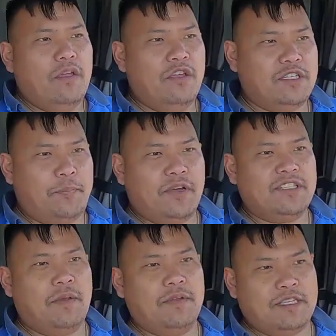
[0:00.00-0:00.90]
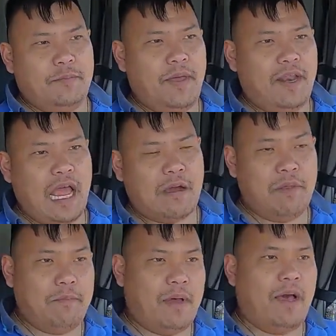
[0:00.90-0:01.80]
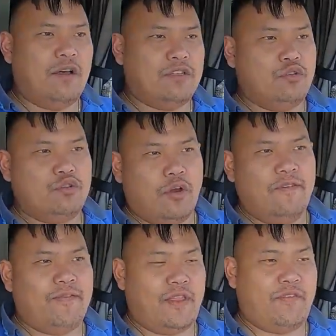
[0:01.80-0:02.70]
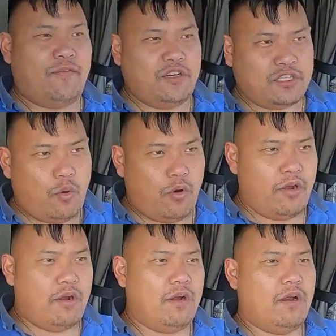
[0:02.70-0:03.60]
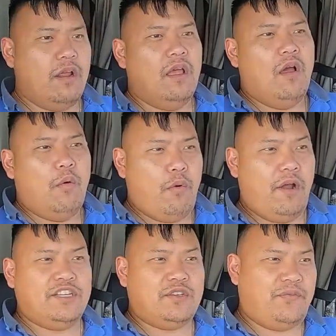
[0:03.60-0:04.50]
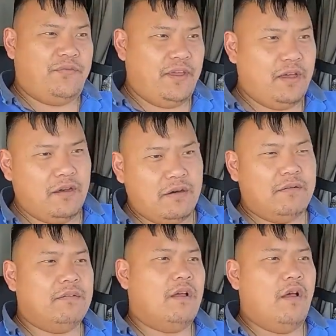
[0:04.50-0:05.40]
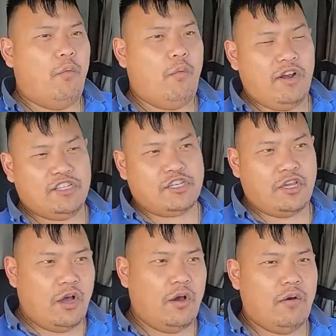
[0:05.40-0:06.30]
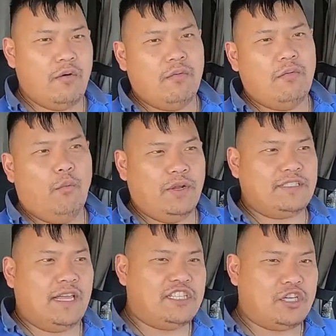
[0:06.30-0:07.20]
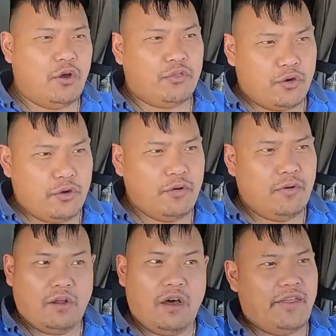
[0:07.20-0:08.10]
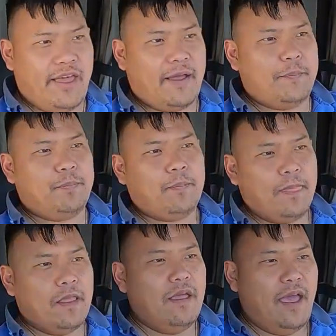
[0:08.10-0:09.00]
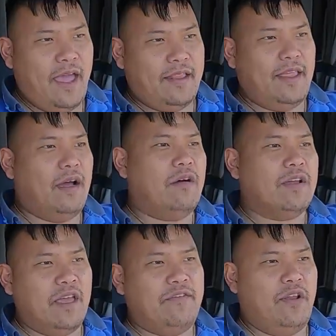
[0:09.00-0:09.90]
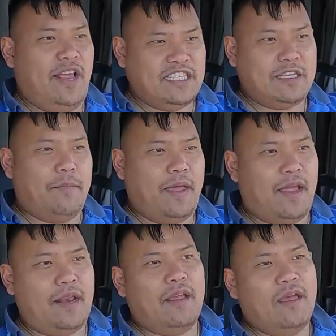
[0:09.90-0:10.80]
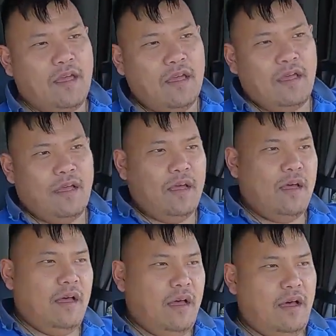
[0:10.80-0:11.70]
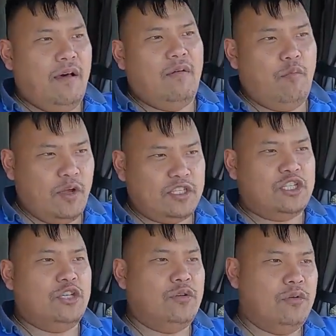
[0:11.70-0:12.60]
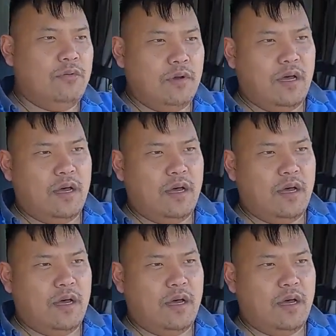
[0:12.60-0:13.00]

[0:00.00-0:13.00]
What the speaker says: you're supposed to submit how many miles you drove for the first quarter, where did you fuel, where did you go, what state did you go through, and all that. And they'll give you an estimate of what you